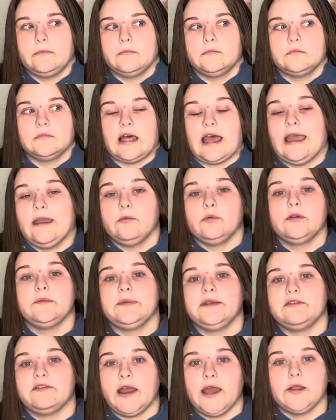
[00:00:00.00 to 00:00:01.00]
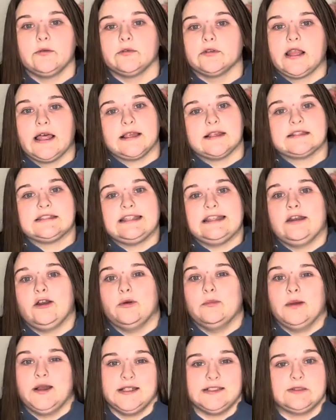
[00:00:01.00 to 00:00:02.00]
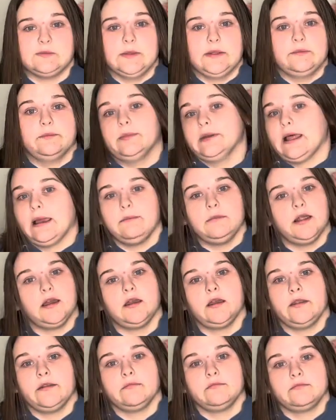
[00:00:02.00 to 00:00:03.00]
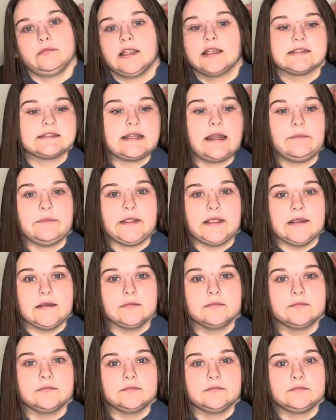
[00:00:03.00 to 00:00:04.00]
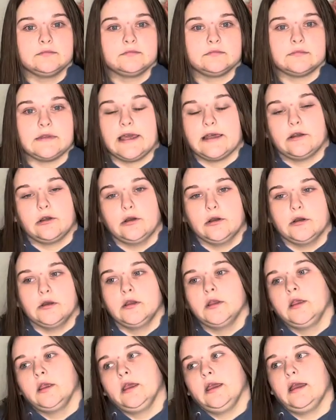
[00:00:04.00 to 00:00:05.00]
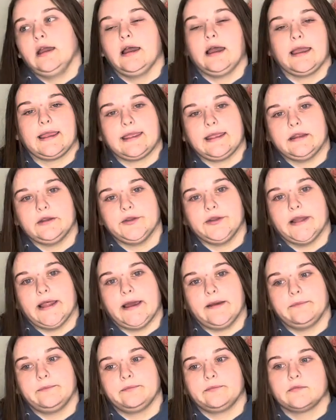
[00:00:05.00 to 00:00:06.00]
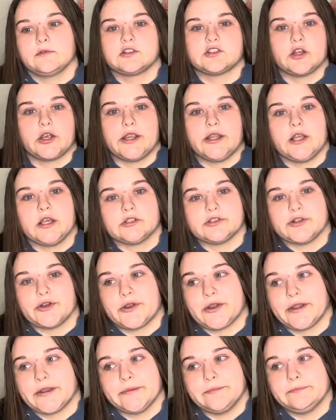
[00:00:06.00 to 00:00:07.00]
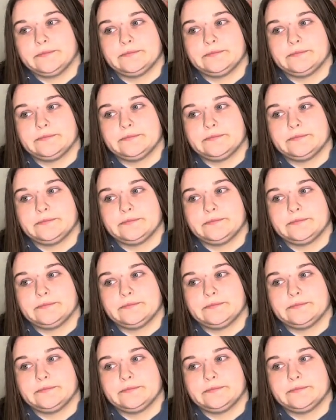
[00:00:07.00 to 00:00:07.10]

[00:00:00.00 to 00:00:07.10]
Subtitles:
I would be fine with like a stay-at-home husband, but I'm not. That's not me at all. I can't do that. Sorry, not sorry.